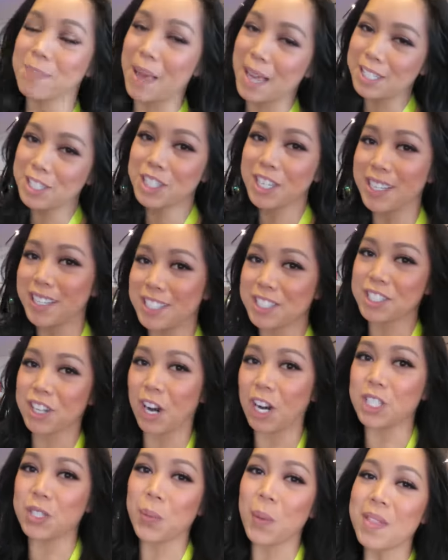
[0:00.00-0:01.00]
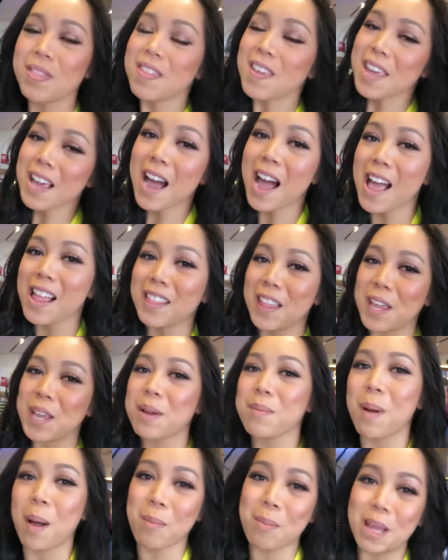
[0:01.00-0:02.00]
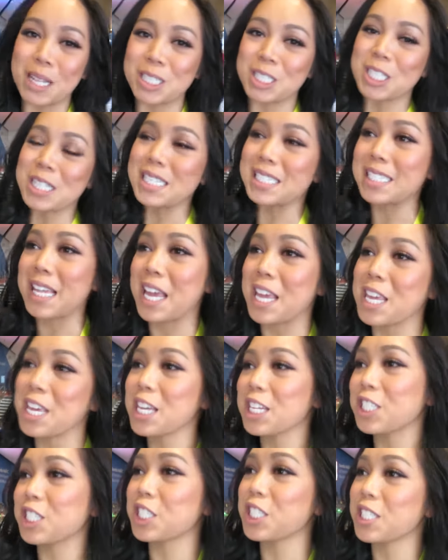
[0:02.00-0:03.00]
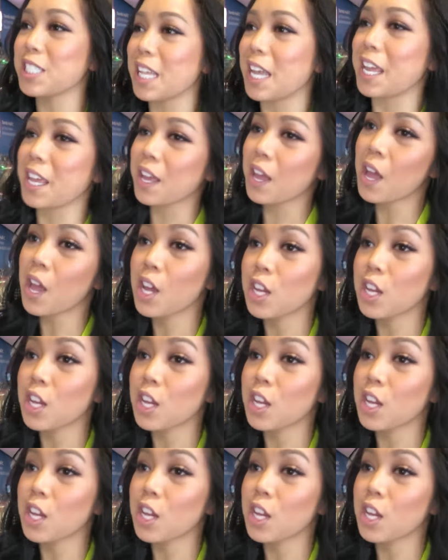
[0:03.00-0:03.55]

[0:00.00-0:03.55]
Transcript: Benji and his cars. One thing I like about Benji is that he could just like